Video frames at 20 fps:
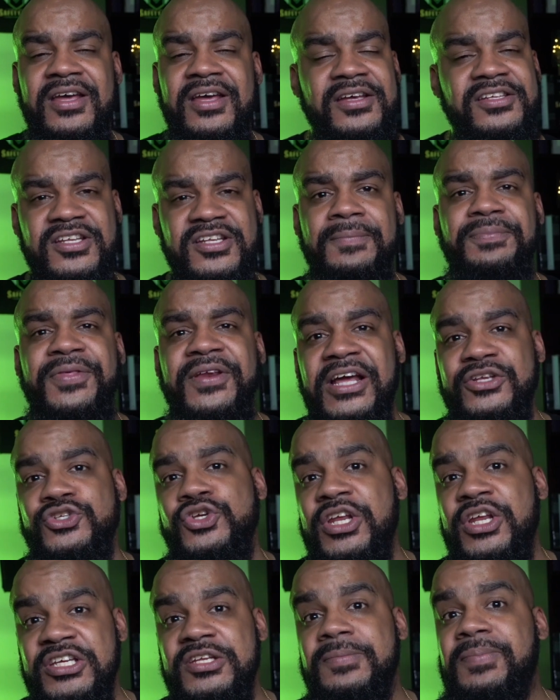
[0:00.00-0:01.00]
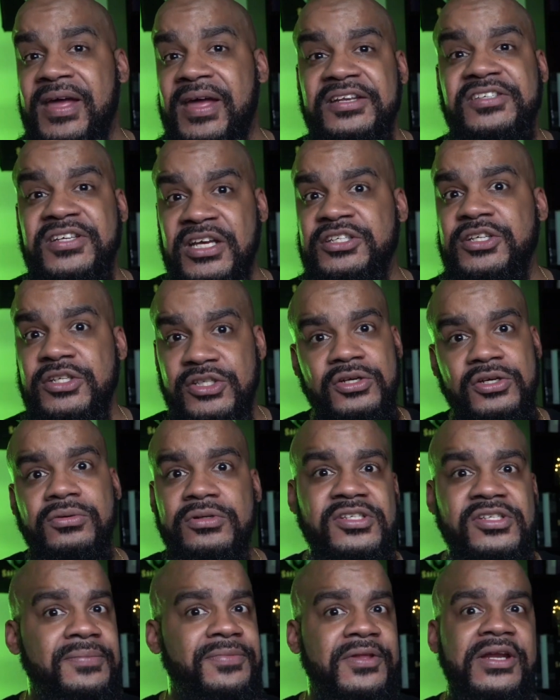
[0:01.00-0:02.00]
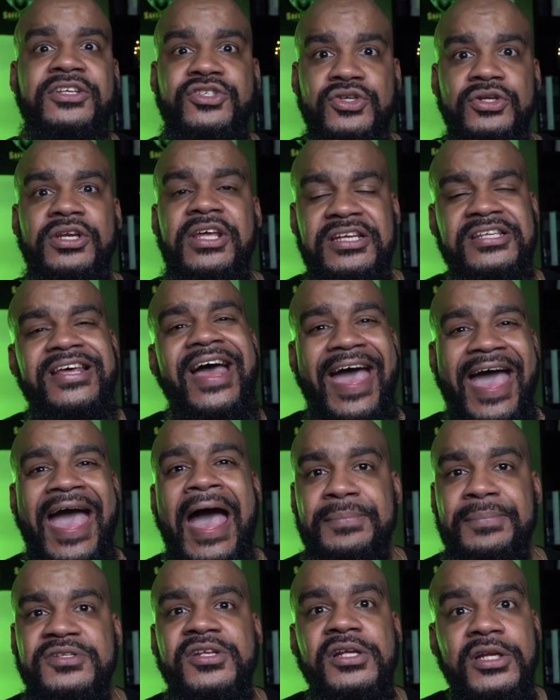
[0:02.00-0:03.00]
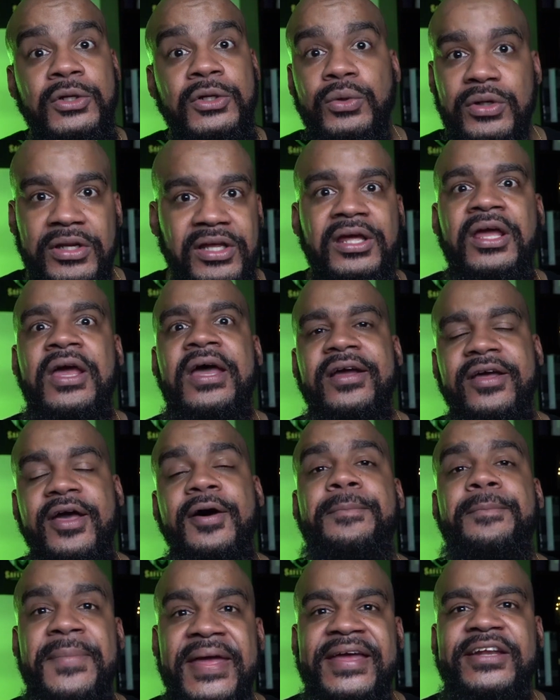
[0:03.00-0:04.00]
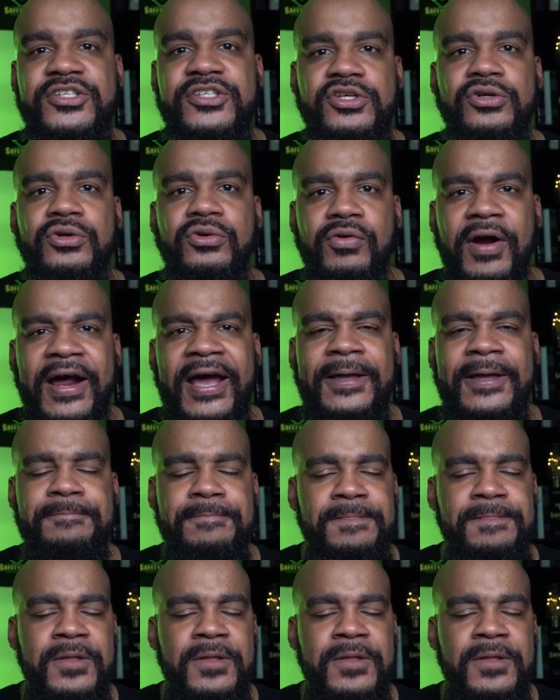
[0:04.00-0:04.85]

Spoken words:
something that you need to pay attention to and something that you need to absolutely commit to, right?